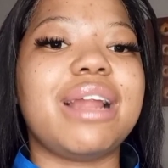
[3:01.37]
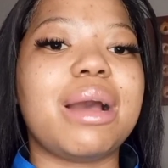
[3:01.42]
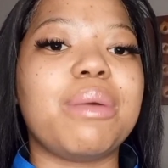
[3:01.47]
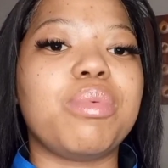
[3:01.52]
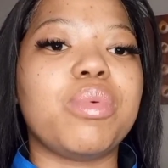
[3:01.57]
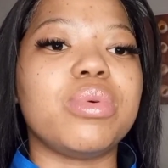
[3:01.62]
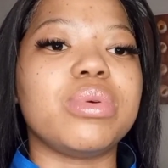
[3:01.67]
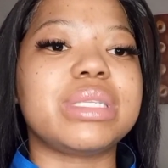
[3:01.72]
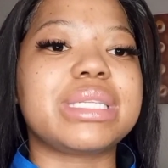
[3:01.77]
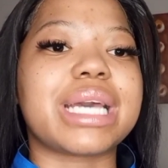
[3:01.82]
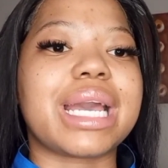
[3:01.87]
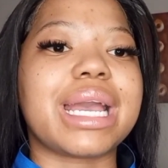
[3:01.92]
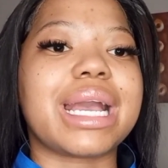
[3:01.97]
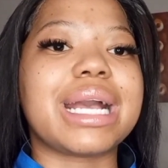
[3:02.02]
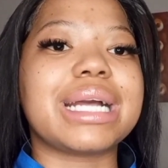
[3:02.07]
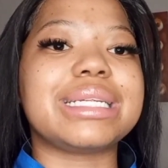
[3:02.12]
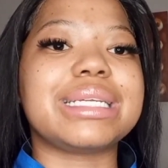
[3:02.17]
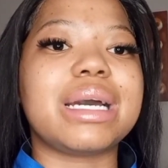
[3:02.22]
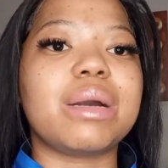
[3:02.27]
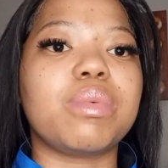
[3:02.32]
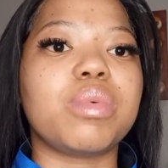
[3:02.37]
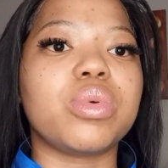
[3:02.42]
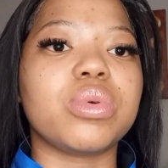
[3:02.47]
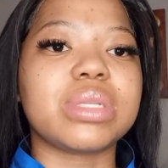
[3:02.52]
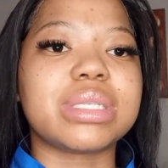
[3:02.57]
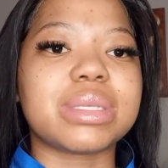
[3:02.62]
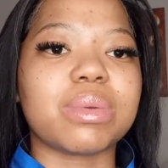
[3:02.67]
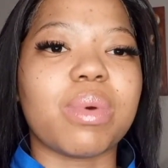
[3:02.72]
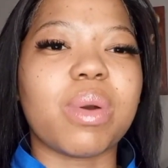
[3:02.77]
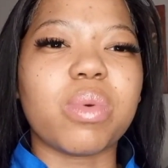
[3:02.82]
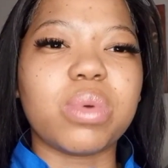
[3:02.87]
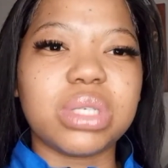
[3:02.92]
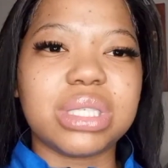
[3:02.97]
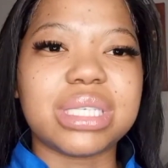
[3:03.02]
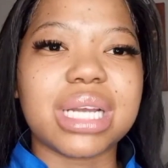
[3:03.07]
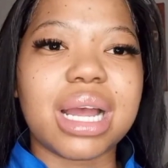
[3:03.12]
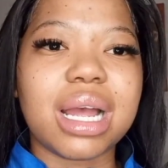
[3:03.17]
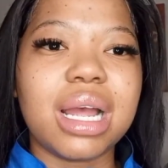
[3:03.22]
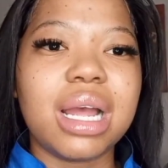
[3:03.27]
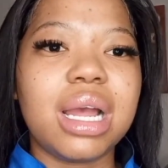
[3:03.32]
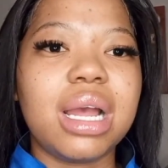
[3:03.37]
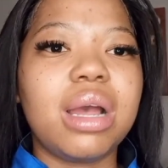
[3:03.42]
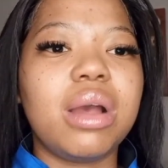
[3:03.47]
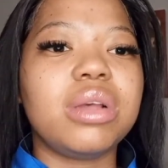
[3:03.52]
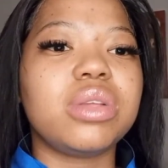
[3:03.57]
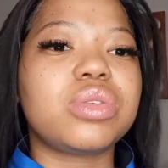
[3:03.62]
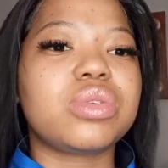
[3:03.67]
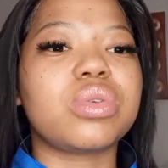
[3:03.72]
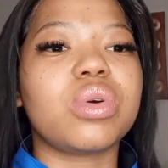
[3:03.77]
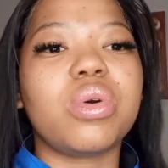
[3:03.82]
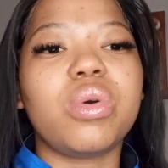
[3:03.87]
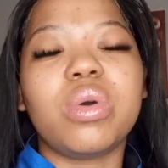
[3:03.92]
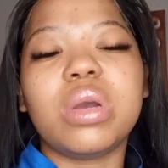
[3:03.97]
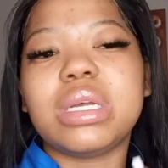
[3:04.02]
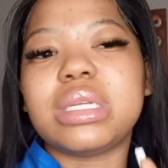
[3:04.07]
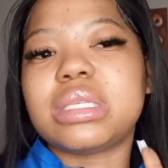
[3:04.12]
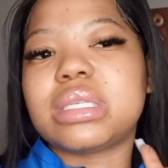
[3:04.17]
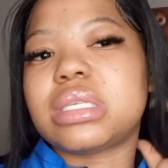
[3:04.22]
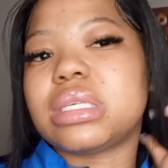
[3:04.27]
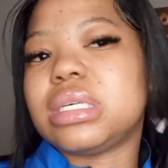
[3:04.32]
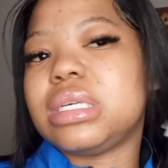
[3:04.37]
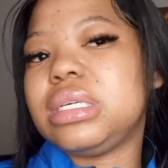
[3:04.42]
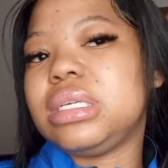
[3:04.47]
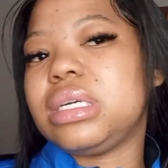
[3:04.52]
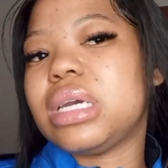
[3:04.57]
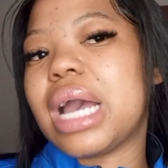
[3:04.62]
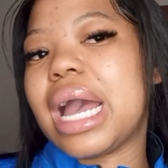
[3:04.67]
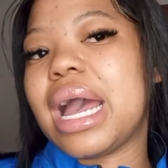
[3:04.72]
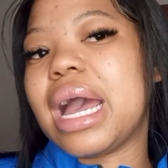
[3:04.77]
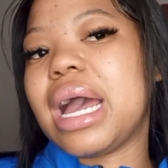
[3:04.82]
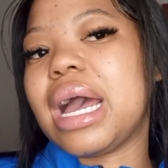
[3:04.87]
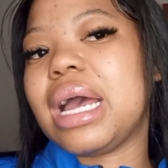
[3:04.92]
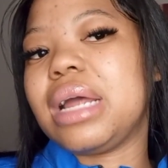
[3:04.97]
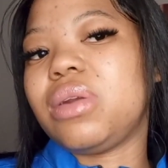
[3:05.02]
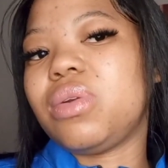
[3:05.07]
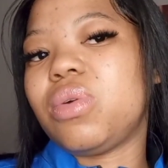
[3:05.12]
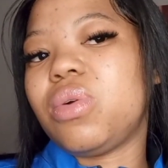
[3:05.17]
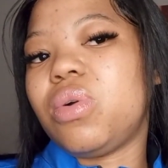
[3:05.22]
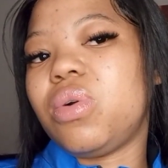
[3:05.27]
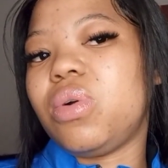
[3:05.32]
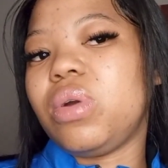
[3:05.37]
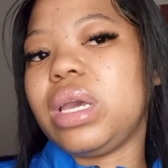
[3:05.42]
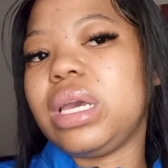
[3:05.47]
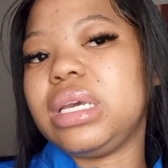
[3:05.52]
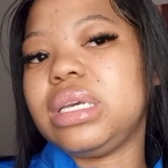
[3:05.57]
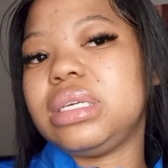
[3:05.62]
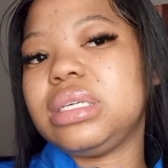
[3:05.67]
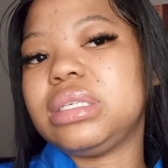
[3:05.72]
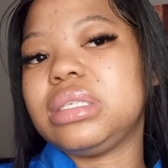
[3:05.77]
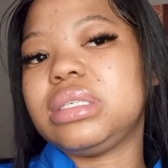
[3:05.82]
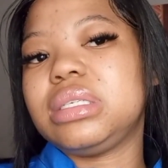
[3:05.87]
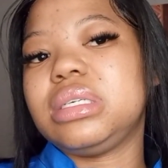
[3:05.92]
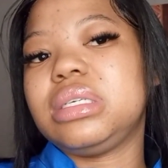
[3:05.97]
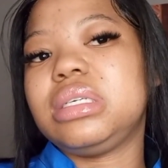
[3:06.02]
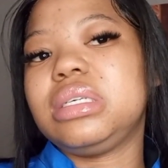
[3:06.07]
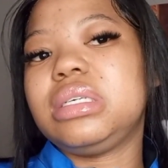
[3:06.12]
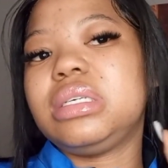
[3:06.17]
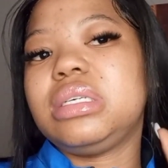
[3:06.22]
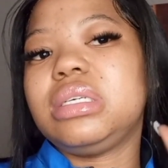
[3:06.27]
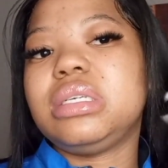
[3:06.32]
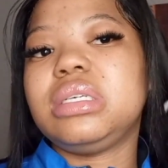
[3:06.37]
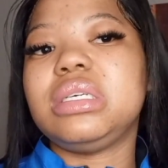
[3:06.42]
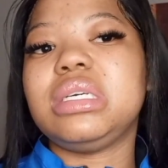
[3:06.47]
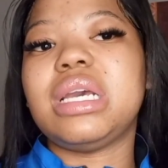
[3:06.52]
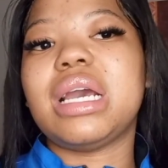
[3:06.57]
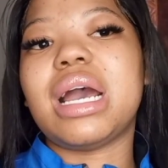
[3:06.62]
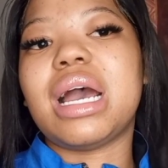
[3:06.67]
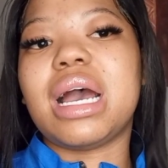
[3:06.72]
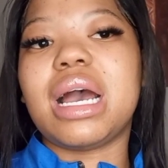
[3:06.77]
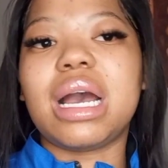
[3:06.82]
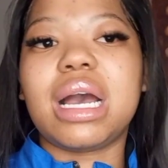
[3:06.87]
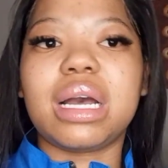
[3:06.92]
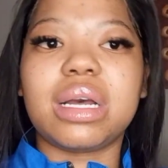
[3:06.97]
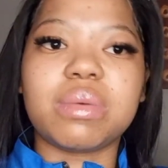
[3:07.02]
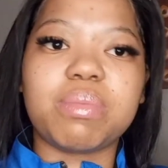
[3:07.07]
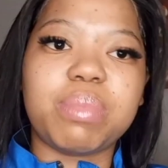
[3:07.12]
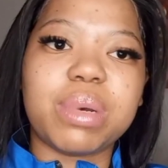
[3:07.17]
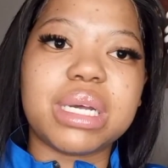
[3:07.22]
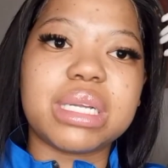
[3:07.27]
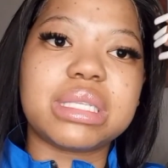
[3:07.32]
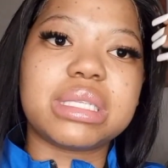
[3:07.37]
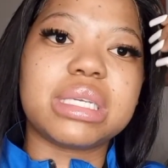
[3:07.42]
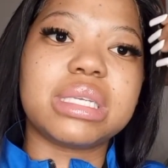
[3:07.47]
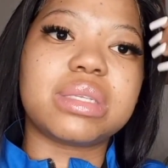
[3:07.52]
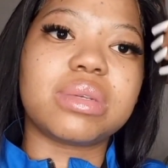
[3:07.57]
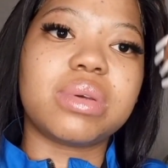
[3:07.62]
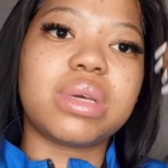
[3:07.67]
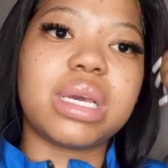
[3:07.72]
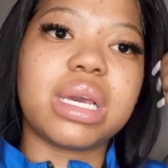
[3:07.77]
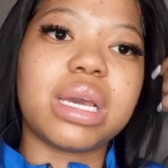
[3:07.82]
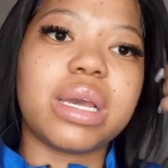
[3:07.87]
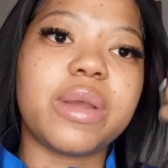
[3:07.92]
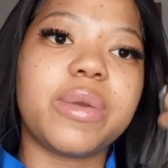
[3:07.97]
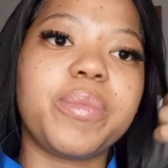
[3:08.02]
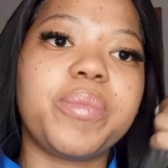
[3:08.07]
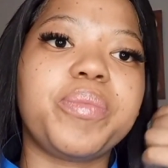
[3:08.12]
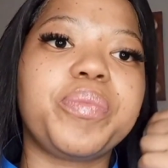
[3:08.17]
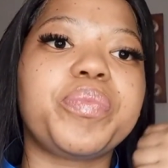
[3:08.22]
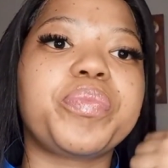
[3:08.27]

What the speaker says: up boots, I cut her boots, so it's, yeah, no, hey, yeah, but it's okay.